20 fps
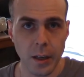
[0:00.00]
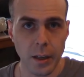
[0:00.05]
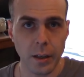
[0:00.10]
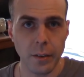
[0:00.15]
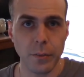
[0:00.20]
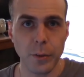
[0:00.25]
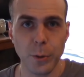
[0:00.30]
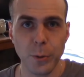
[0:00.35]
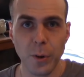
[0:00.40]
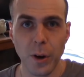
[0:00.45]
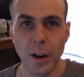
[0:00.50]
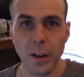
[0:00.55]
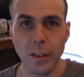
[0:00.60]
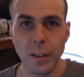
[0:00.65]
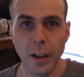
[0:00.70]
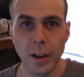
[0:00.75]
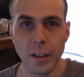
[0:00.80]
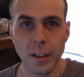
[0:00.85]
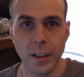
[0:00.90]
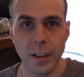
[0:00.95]
If you were
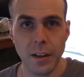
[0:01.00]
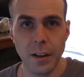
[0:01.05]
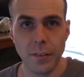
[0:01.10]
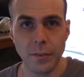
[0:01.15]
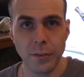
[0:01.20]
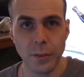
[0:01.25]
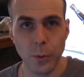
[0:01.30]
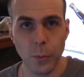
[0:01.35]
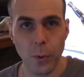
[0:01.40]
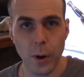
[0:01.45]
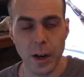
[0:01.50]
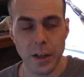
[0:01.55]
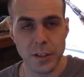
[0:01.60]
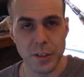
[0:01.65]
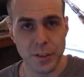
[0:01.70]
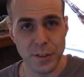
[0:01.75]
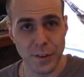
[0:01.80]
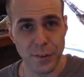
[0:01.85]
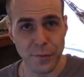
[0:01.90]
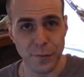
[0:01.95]
unlucky enough to
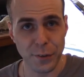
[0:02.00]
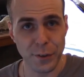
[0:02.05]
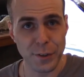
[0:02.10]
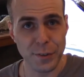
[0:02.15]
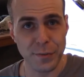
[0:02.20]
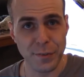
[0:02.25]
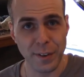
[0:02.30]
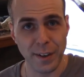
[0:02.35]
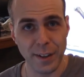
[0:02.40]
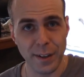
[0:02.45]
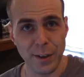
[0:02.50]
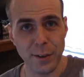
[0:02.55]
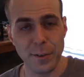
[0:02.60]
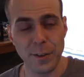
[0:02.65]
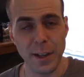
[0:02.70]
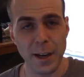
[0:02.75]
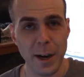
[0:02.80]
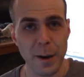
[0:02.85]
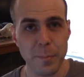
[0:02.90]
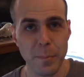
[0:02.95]
watch the first video
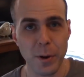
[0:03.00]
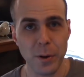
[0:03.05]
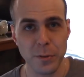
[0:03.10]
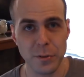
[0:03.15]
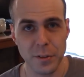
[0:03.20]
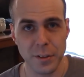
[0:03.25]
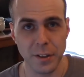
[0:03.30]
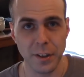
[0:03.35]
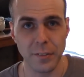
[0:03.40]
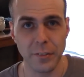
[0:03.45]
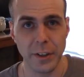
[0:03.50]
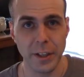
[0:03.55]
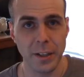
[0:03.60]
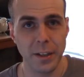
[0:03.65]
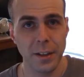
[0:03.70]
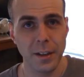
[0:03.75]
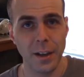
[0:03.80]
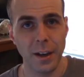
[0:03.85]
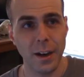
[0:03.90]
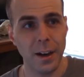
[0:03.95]
that I posted of it,